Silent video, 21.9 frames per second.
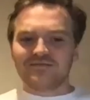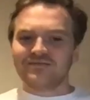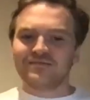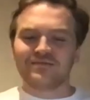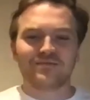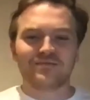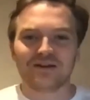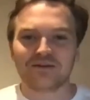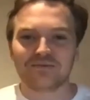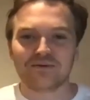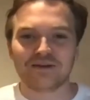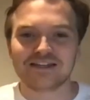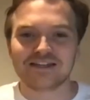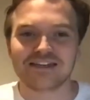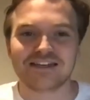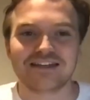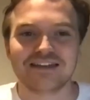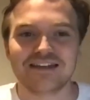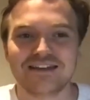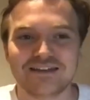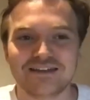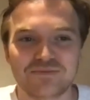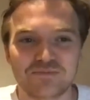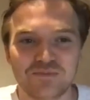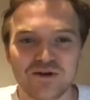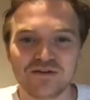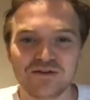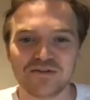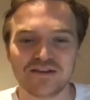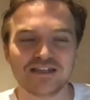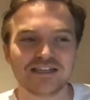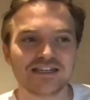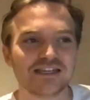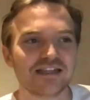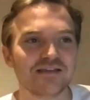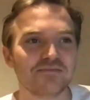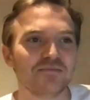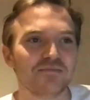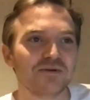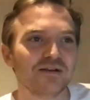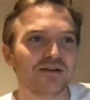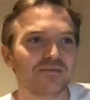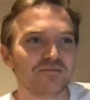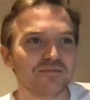It's been amazing. It's perfect. This is the
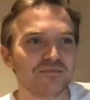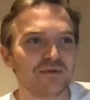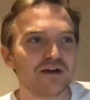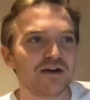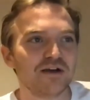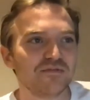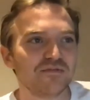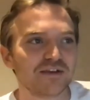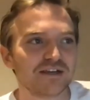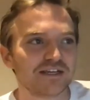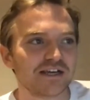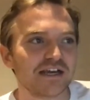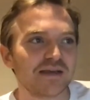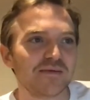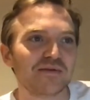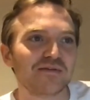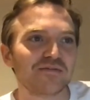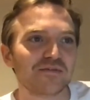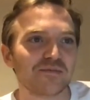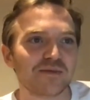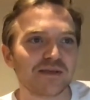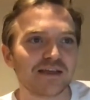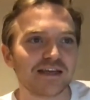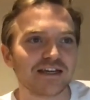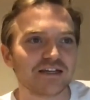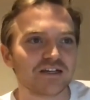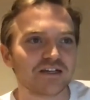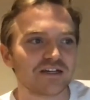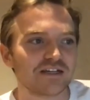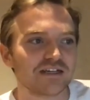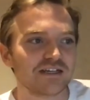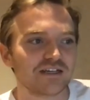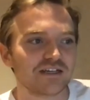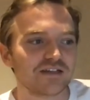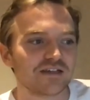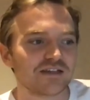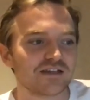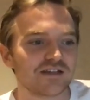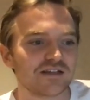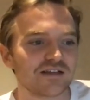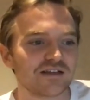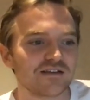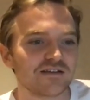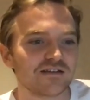perfect timing for me, actually, just
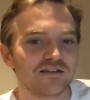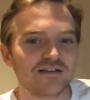to